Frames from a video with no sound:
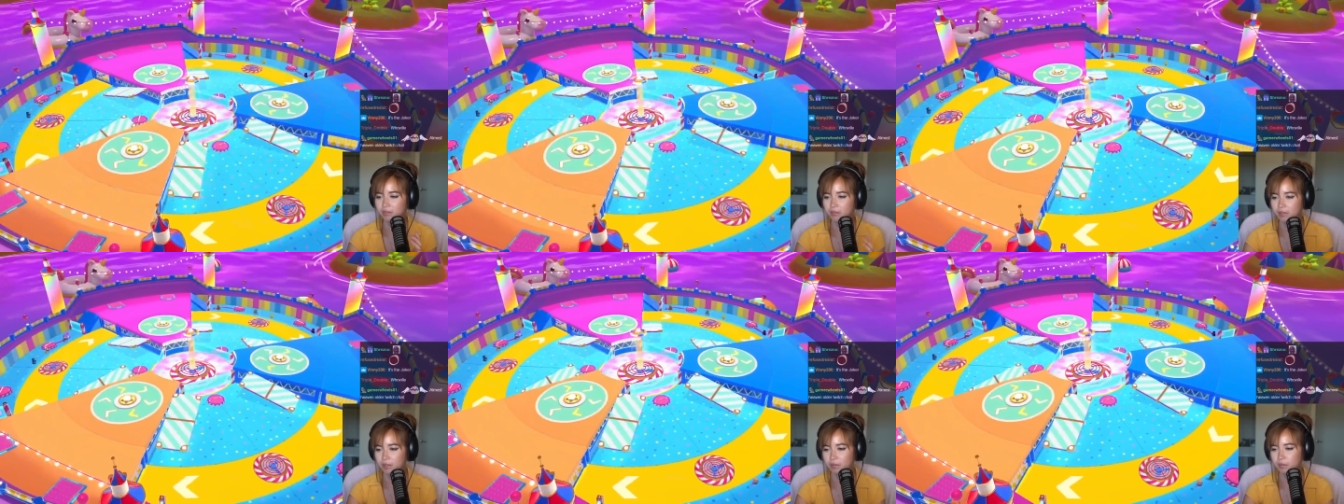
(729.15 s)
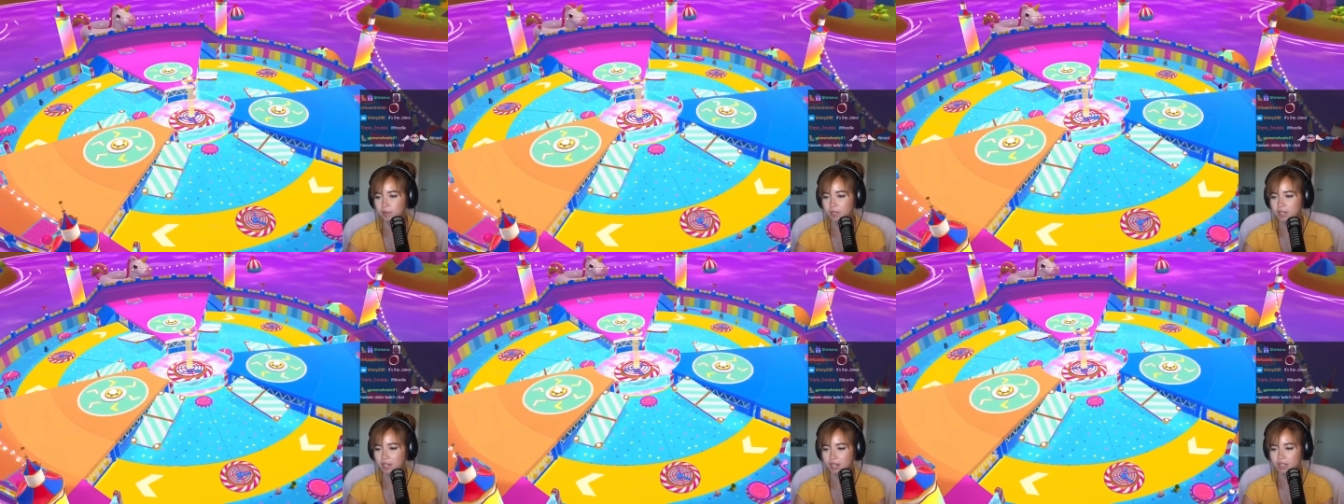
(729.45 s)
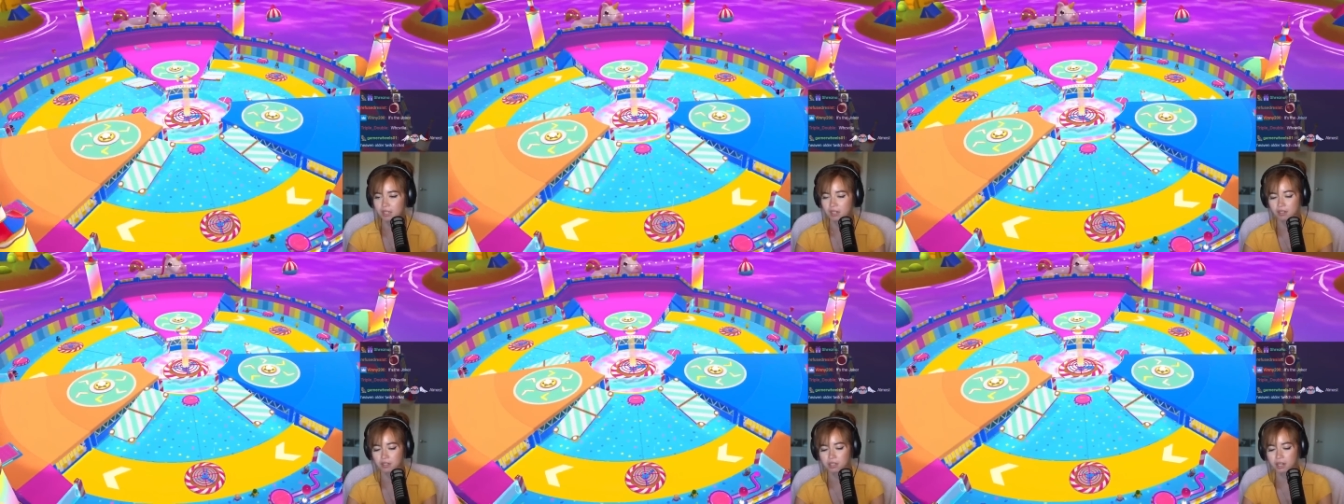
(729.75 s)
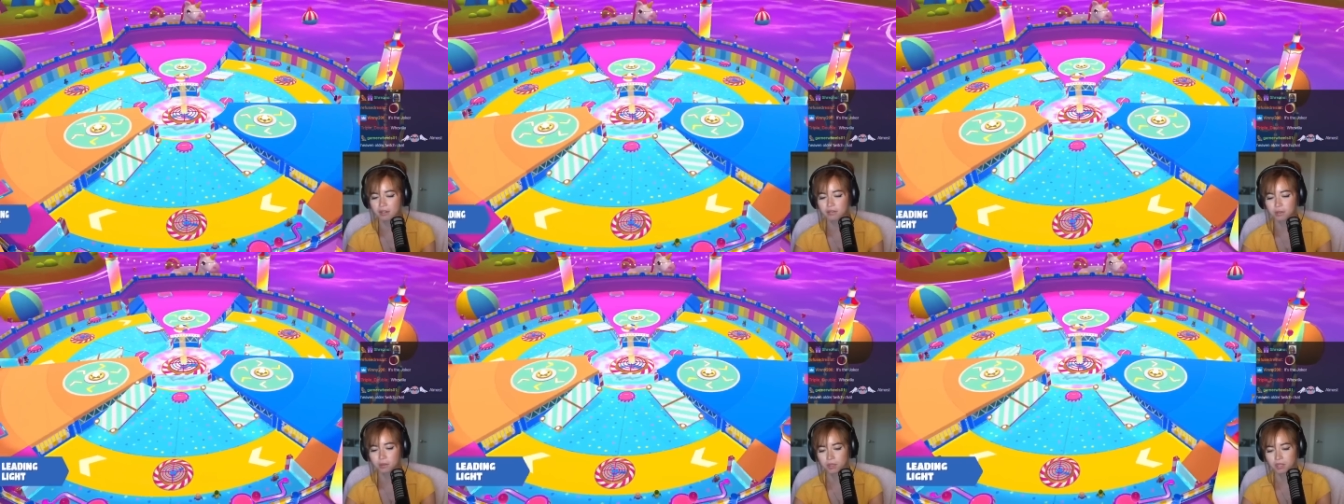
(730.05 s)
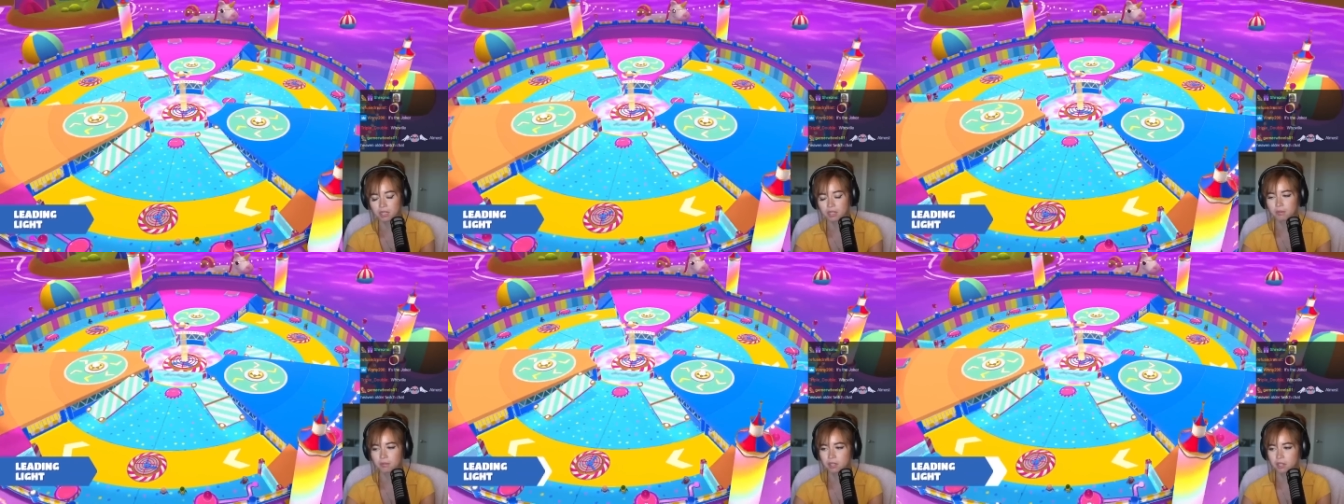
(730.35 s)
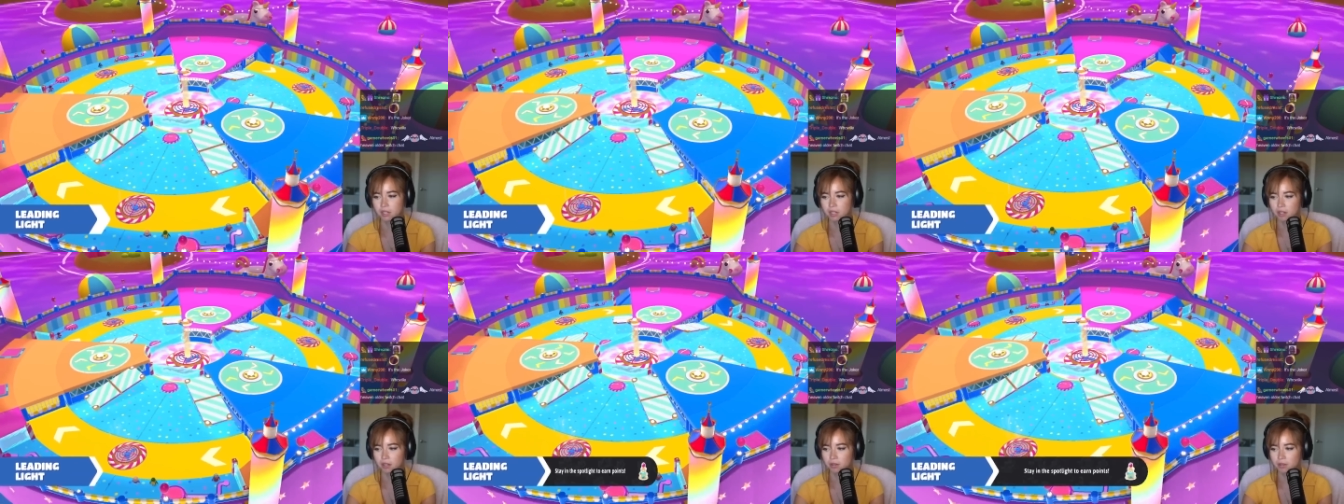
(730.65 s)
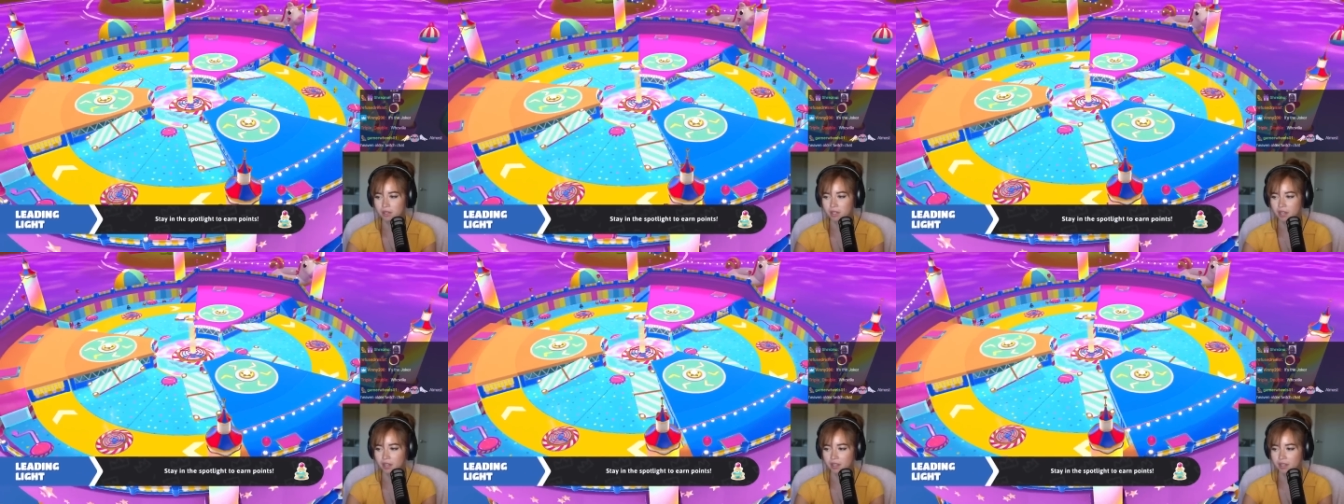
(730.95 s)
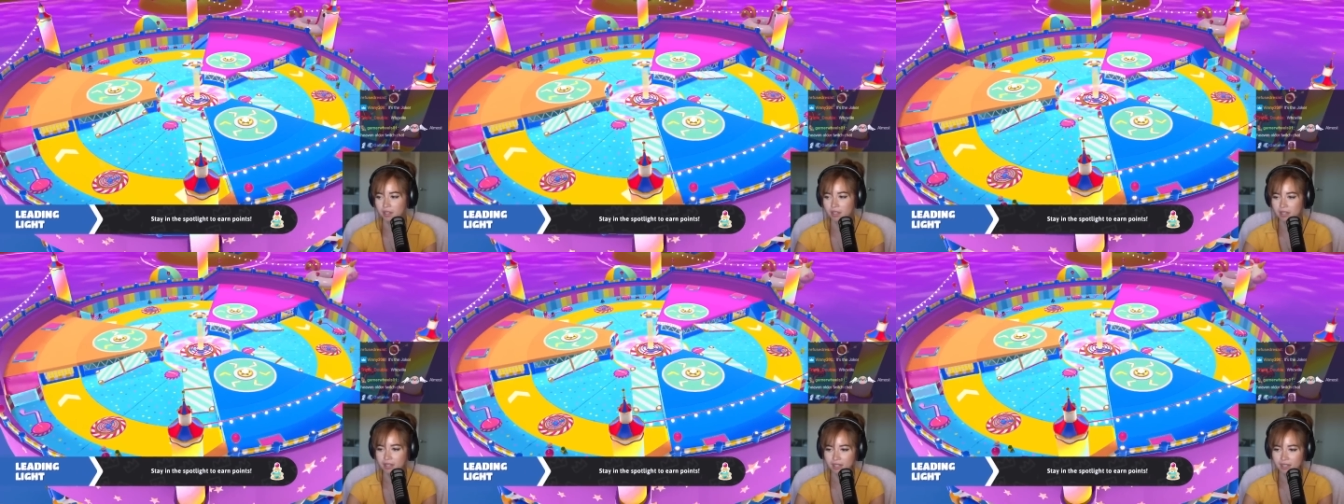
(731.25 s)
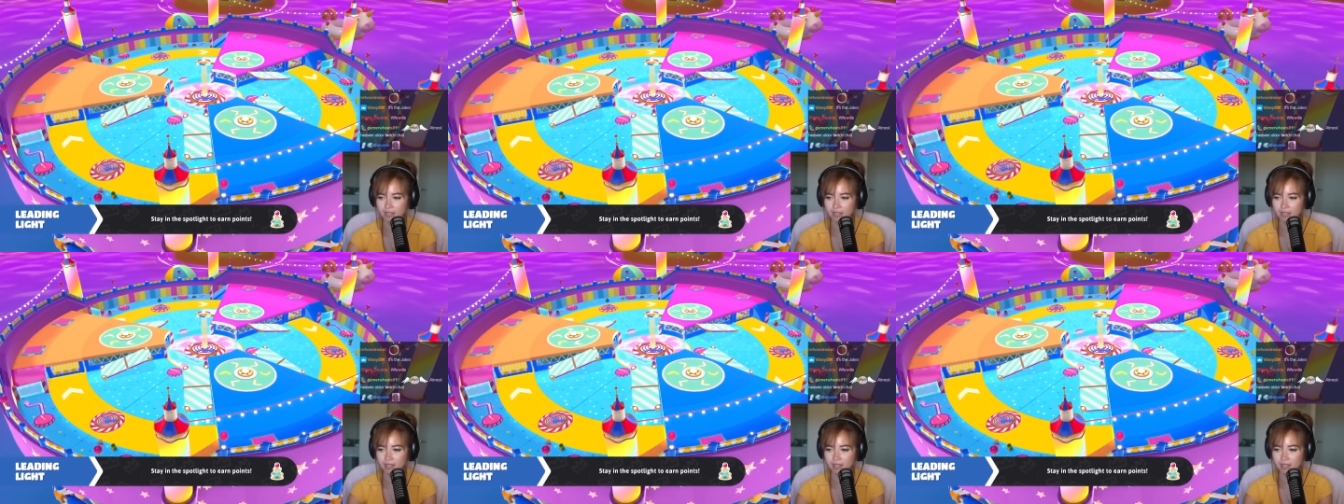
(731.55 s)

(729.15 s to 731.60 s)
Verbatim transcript: if we could add Young Jeff to our team, and she said, who's that?